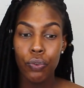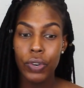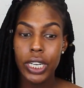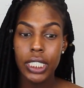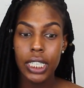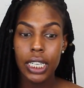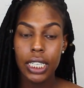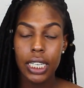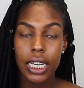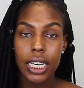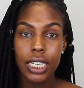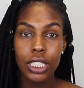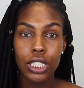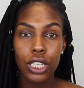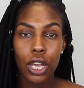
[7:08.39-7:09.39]

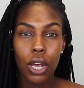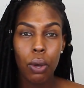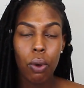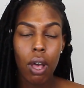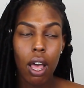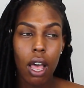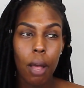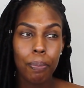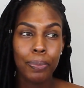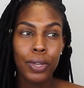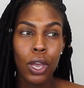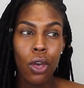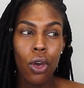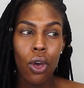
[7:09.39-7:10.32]
recently, so um,